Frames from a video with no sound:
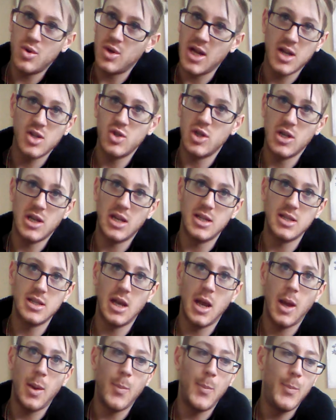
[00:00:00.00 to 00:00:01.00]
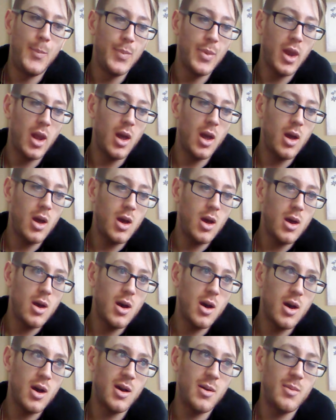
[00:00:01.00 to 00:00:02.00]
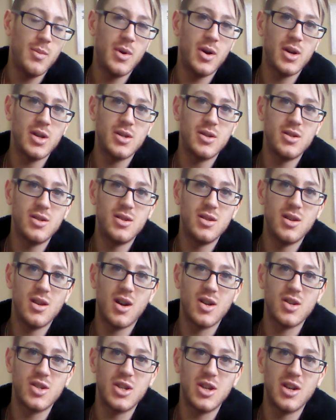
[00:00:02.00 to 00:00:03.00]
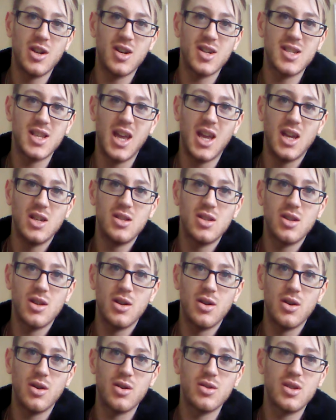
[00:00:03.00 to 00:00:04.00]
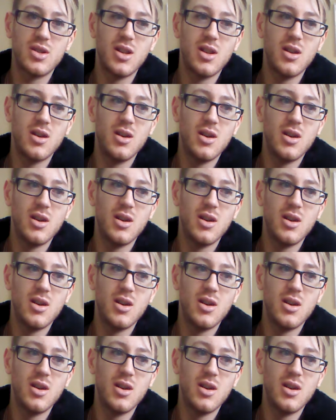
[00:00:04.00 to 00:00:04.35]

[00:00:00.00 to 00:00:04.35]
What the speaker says: not naturally slim. I do like to eat a lot,